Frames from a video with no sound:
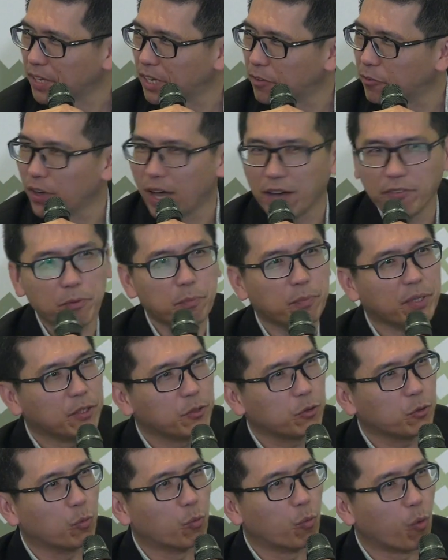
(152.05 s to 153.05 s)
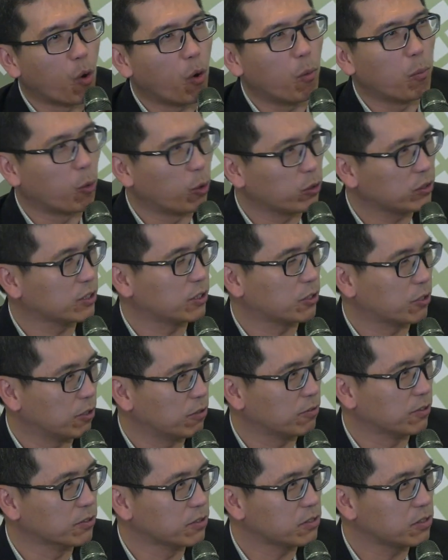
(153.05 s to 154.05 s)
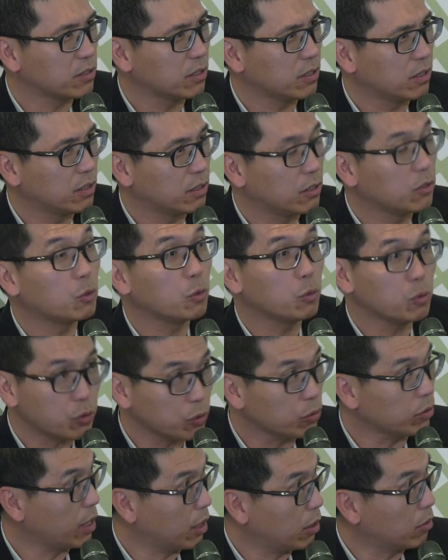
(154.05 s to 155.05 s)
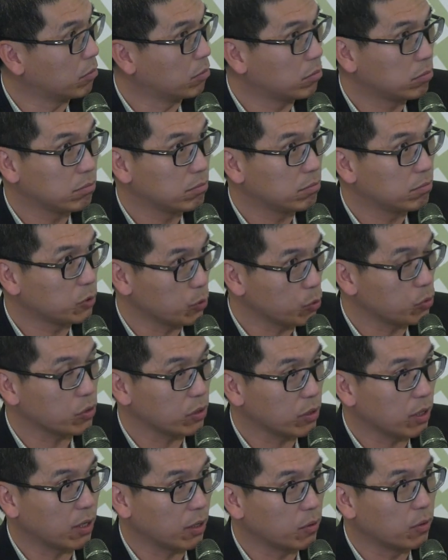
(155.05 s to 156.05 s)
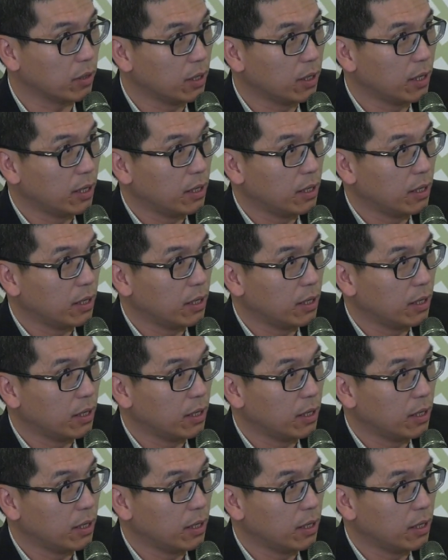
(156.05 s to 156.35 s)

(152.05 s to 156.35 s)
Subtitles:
if you haven't been to warm water corals, do so now. Yeah. Do so now.